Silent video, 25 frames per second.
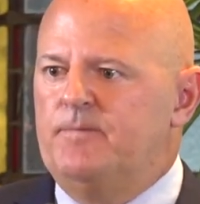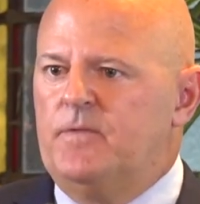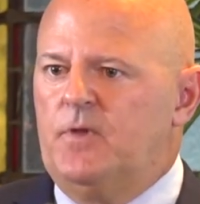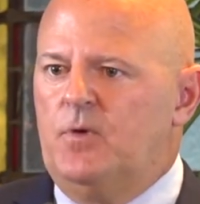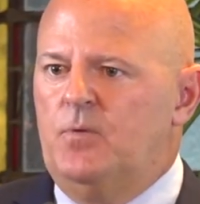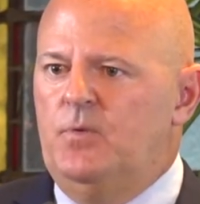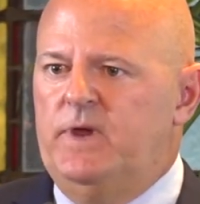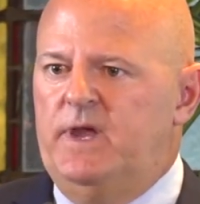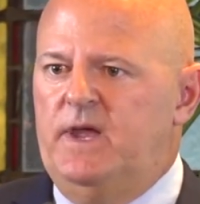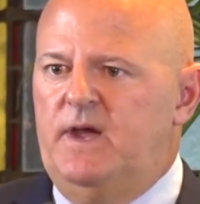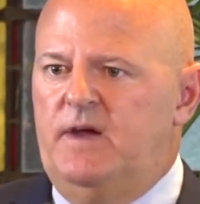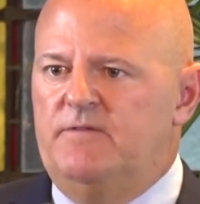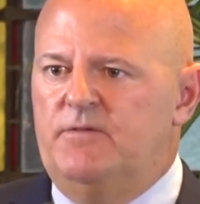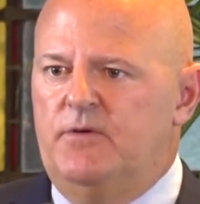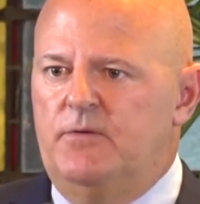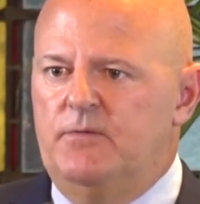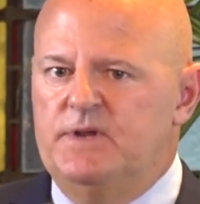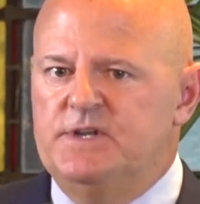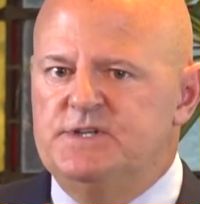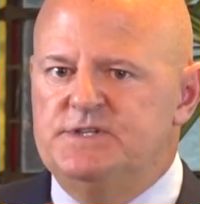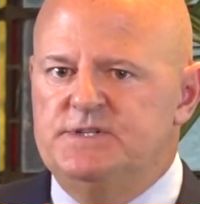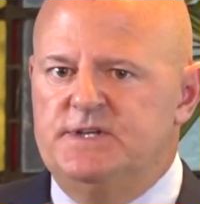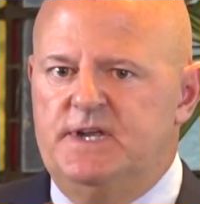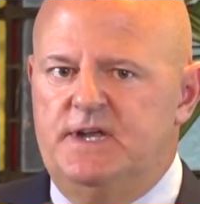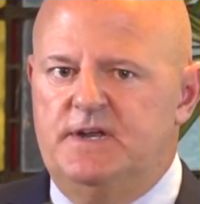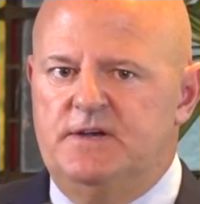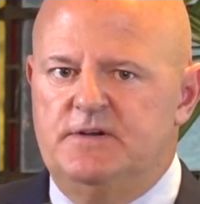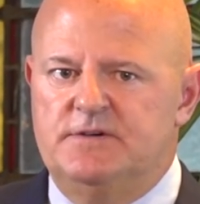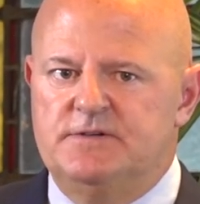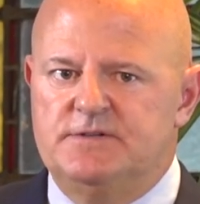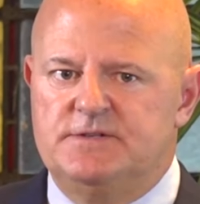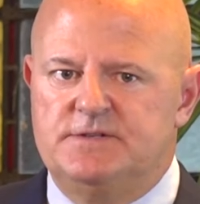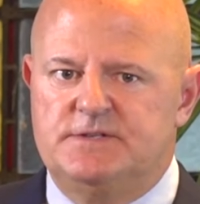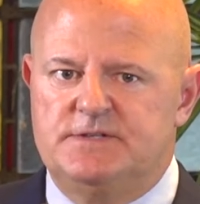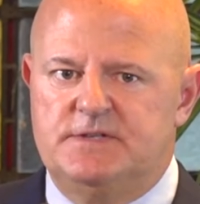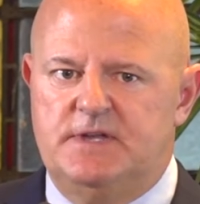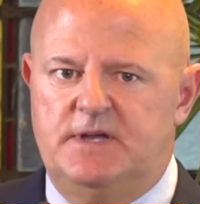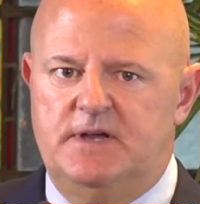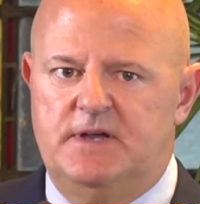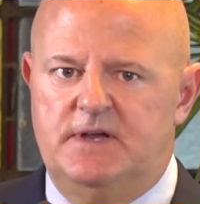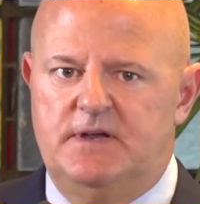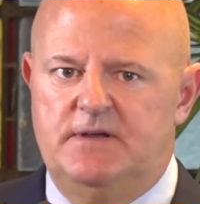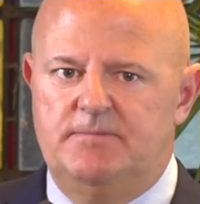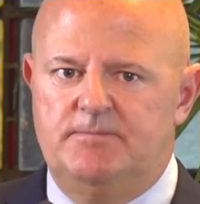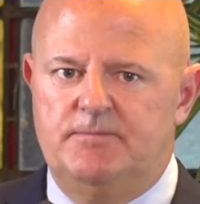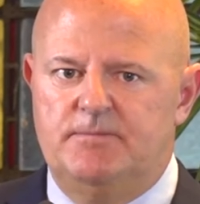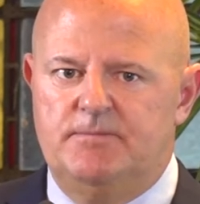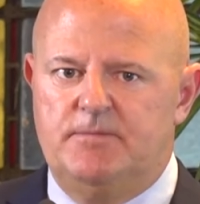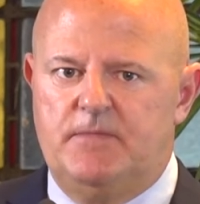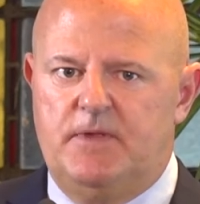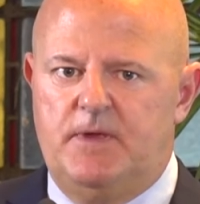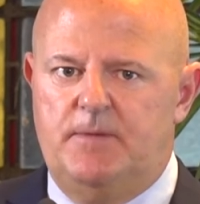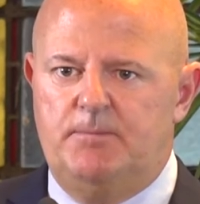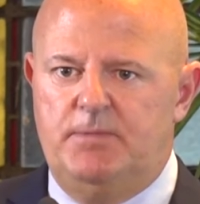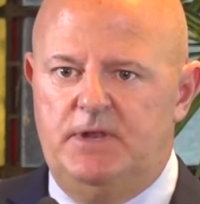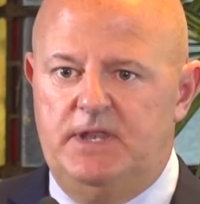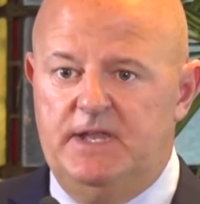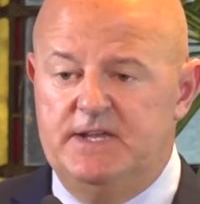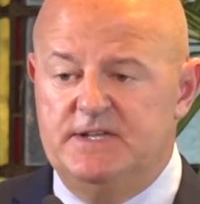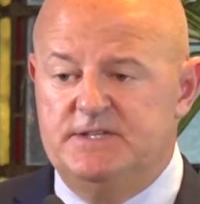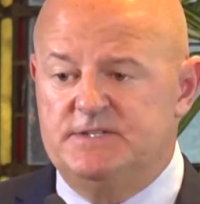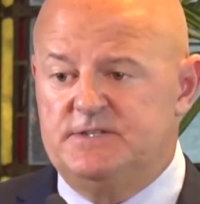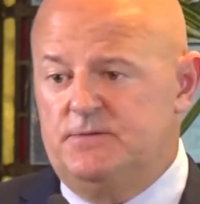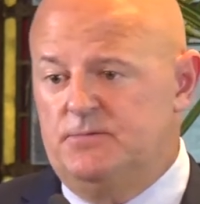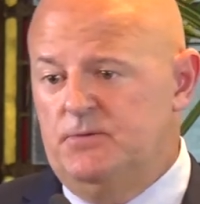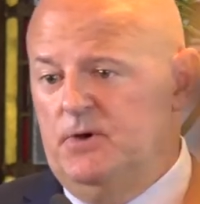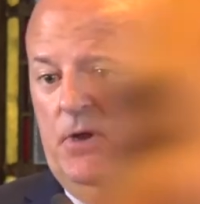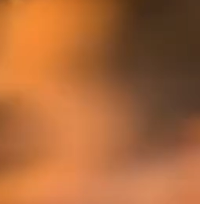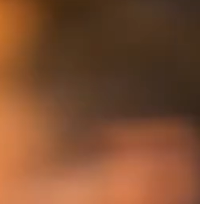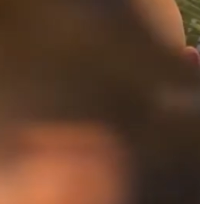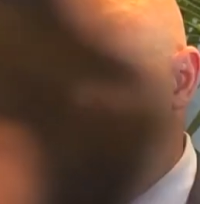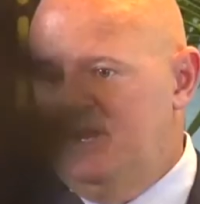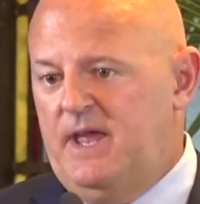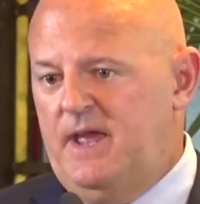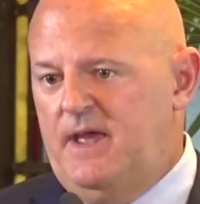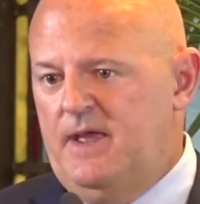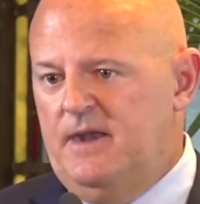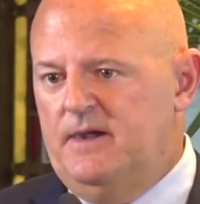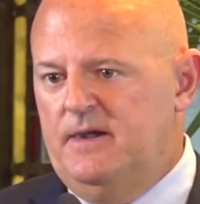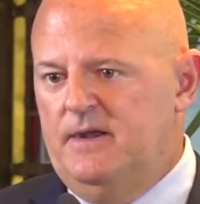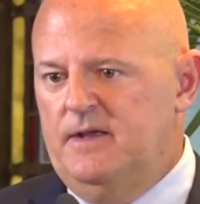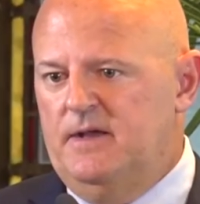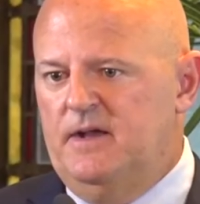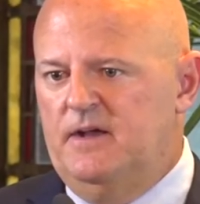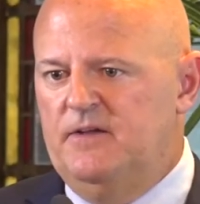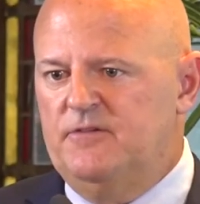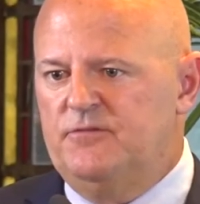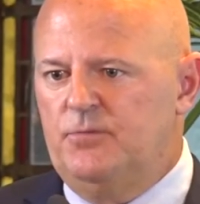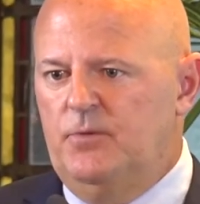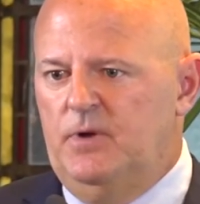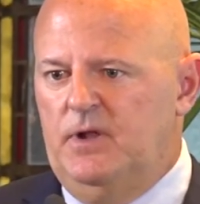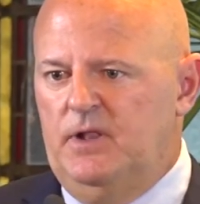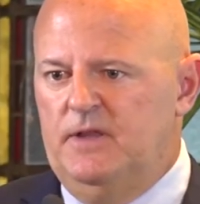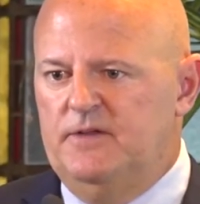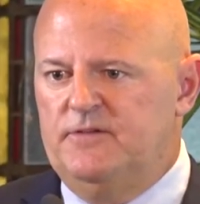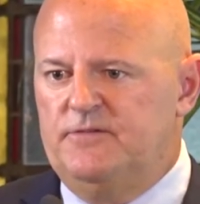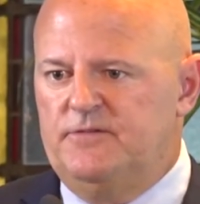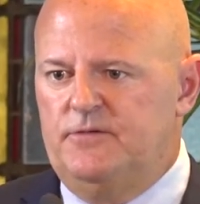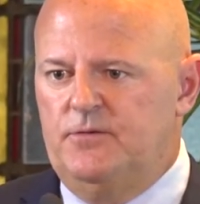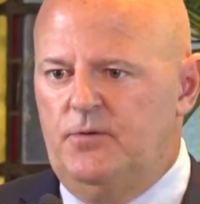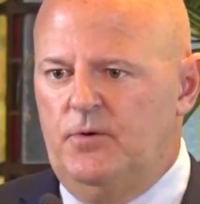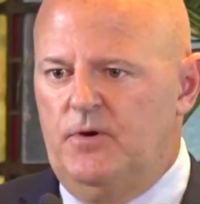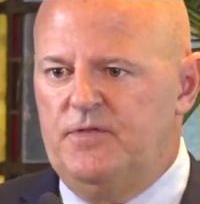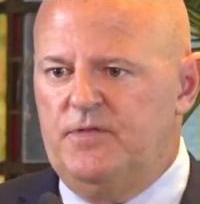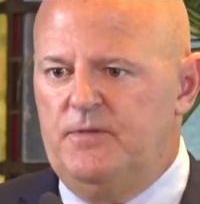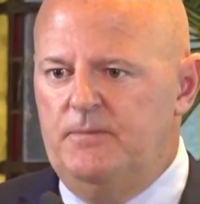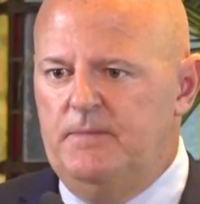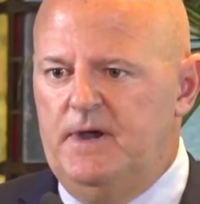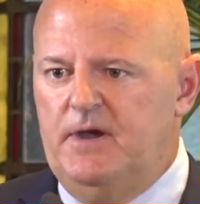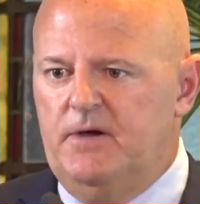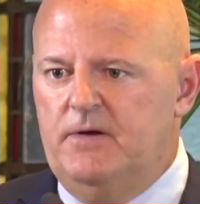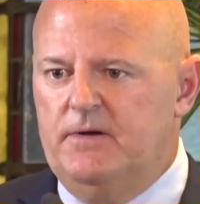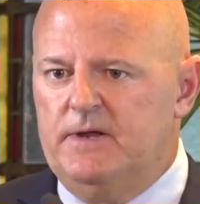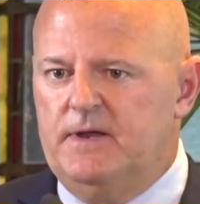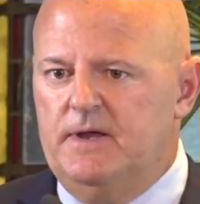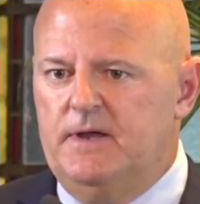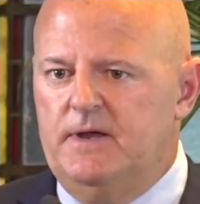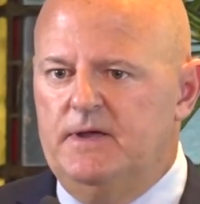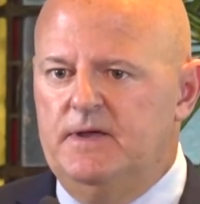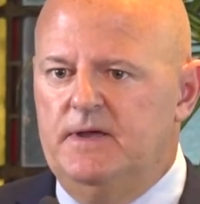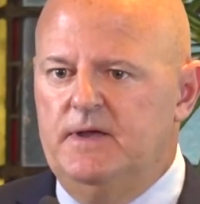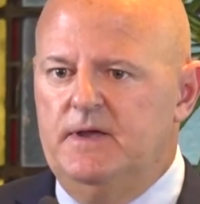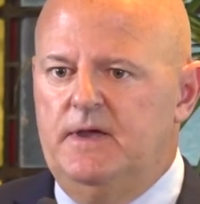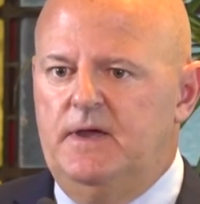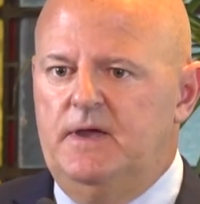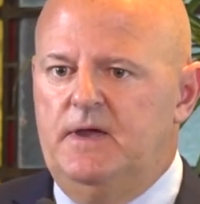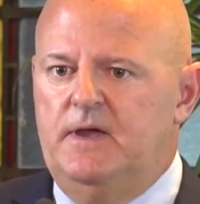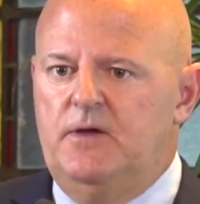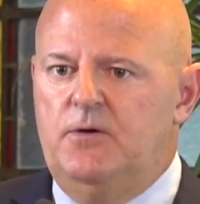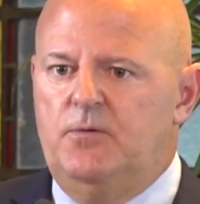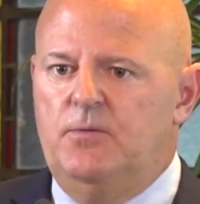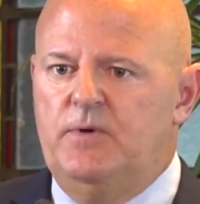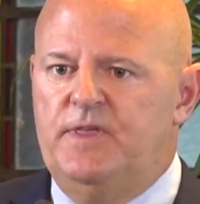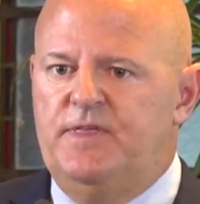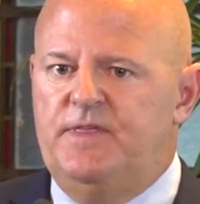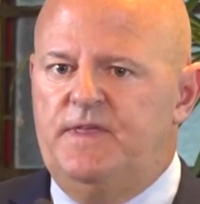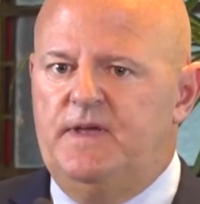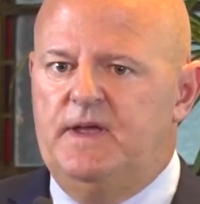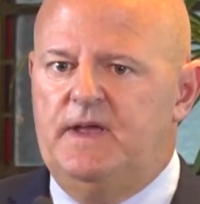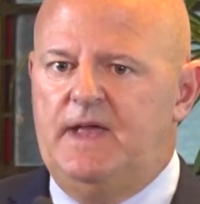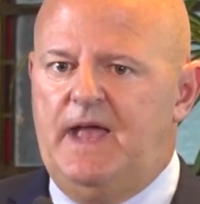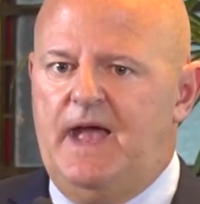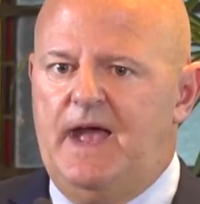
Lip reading: We have originators placed throughout Canada as well as North America. We think